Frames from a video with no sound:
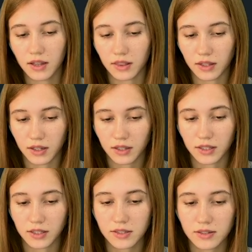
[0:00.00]
That
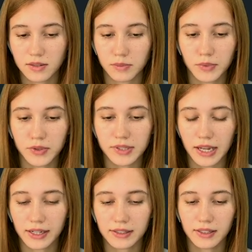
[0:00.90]
is, most
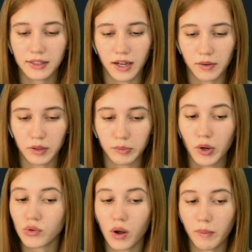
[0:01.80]
likely there will be a
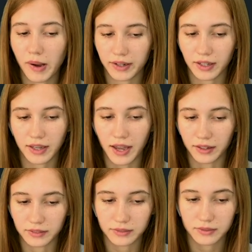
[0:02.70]
rollback
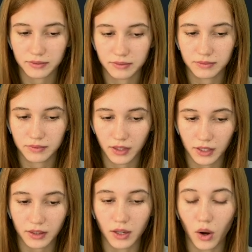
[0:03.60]
again in
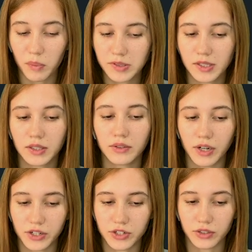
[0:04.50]
the opposite
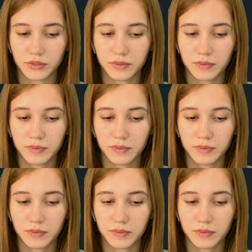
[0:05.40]
direction,